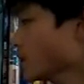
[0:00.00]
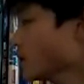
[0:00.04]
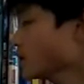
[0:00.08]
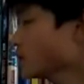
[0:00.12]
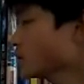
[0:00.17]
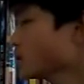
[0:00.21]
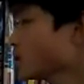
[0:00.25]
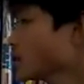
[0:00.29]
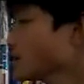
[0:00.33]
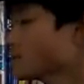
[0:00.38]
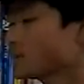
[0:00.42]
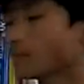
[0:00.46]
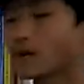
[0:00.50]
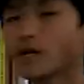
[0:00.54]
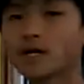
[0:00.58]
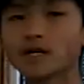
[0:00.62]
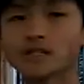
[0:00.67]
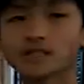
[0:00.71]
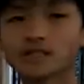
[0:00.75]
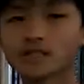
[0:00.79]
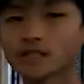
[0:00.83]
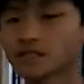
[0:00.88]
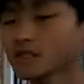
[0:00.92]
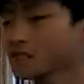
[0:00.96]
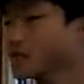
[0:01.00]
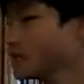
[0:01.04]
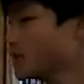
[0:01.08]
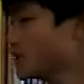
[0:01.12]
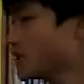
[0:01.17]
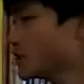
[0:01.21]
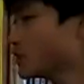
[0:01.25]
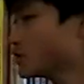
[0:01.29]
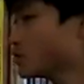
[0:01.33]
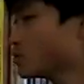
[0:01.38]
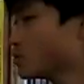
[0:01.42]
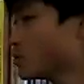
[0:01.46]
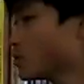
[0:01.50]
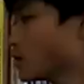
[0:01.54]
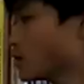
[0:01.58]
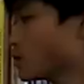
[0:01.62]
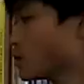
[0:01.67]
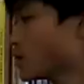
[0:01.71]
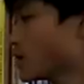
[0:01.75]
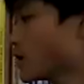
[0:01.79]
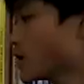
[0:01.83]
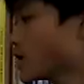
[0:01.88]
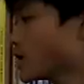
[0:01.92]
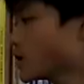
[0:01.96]
To get past it, he needs to walk
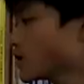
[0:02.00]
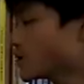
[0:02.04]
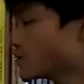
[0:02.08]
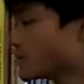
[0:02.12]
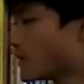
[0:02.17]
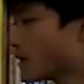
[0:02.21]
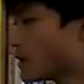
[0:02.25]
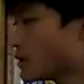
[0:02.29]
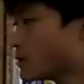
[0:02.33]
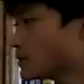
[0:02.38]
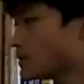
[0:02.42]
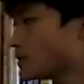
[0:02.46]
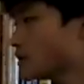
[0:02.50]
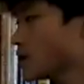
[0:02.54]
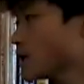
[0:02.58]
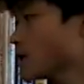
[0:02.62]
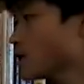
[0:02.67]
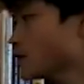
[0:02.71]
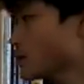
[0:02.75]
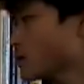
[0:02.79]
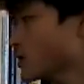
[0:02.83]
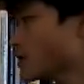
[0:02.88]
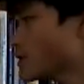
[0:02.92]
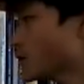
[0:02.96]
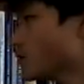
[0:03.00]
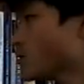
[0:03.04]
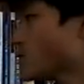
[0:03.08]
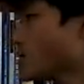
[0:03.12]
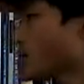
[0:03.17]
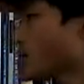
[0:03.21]
100 miles south or